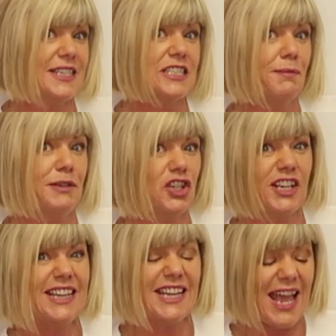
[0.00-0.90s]
This can be
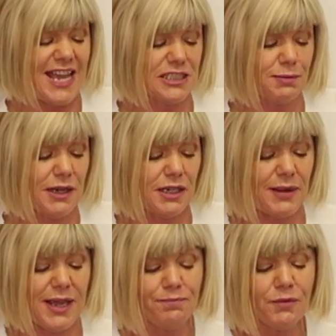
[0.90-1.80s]
done at the end, by
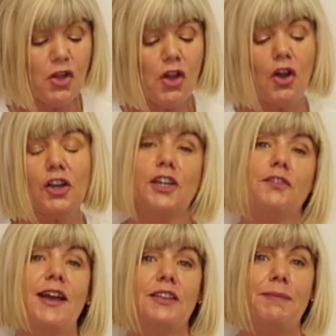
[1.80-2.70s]
the way. Hook it
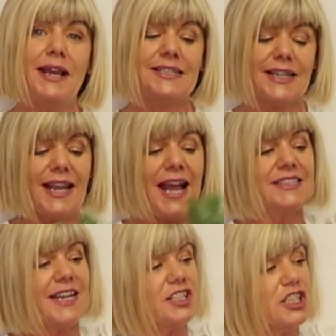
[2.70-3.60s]
around the base that
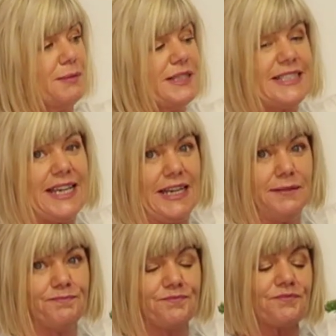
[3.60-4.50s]
can't actually be
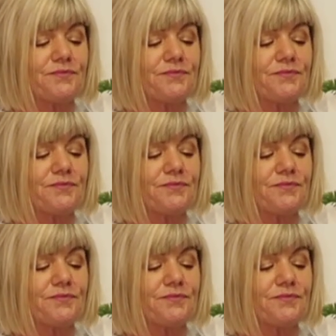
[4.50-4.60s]
seen.